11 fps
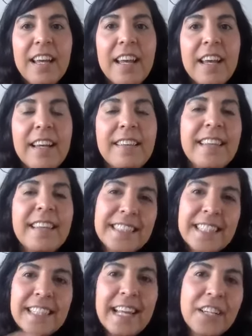uh, that
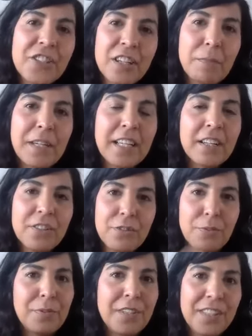can actually be
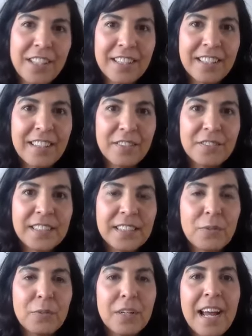counterproductive.
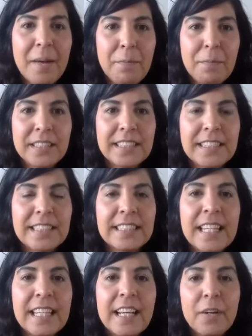So, what happens
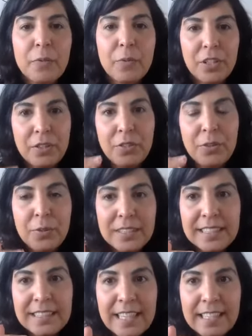is what you do
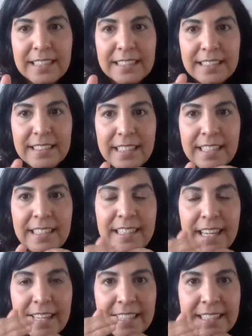instead is in
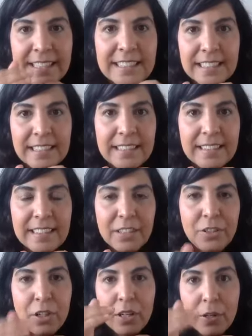that instant,
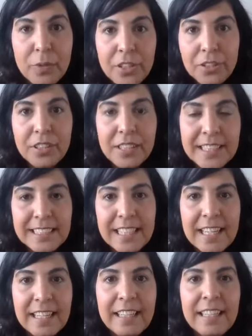you lower your
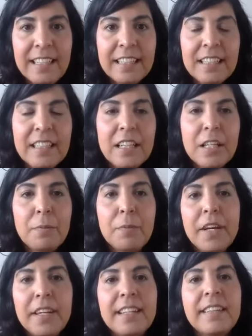anxiety,
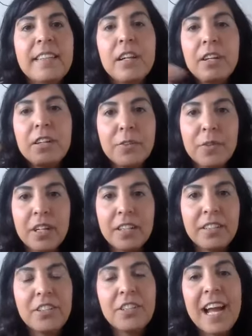but in the long
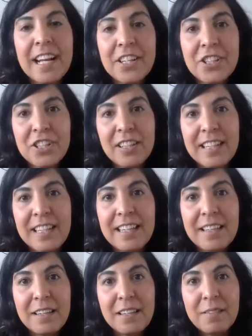run, you
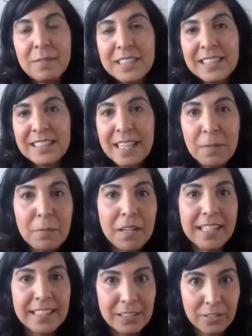actually
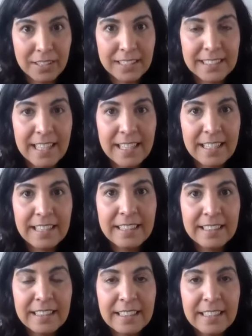stabilize your anxiety.